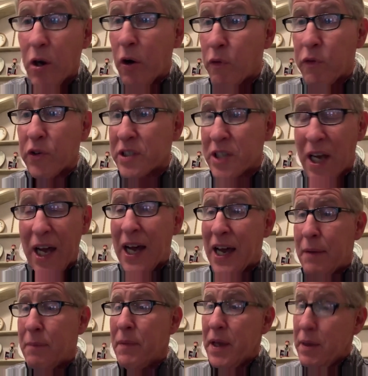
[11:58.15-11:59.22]
over
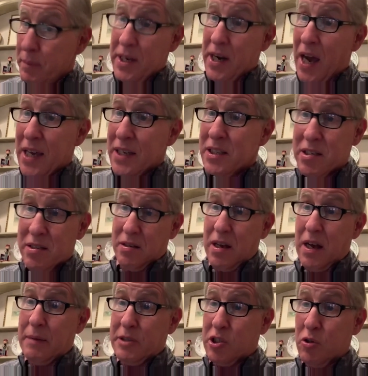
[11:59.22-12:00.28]
time. Be nice,
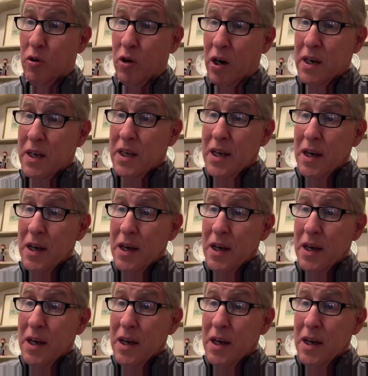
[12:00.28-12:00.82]
I'm sure.